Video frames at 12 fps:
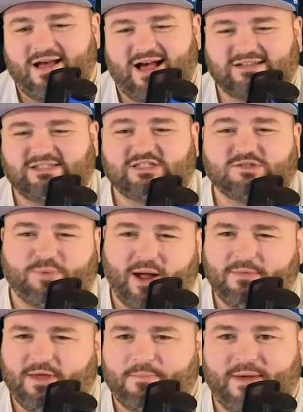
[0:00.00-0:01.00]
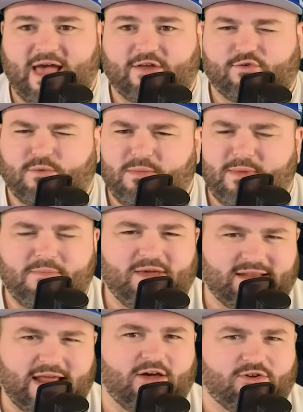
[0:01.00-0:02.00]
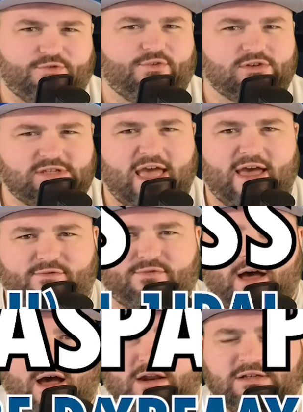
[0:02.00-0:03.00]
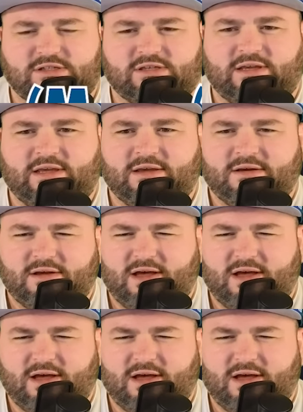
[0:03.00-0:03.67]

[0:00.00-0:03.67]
Since this is probably a pass for me, maybe a Dallas first half, honestly.